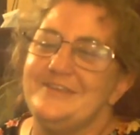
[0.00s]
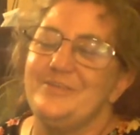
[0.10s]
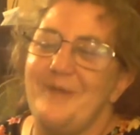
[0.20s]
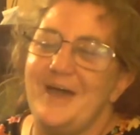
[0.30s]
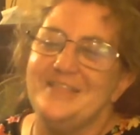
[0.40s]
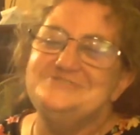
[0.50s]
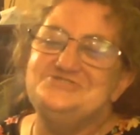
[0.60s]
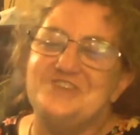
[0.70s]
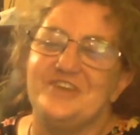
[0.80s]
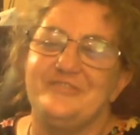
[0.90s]
The
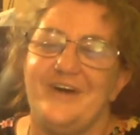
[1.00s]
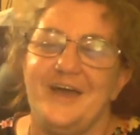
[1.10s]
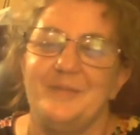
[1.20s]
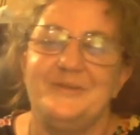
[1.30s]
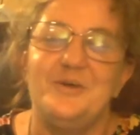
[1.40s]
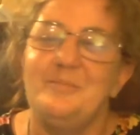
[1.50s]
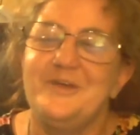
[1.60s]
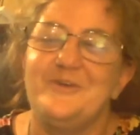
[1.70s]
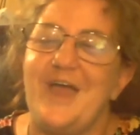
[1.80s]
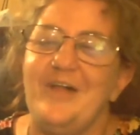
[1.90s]
smiling's just fine, but don't
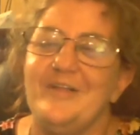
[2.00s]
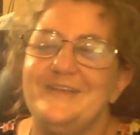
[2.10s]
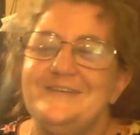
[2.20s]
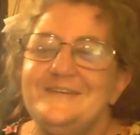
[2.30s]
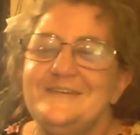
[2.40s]
be growling.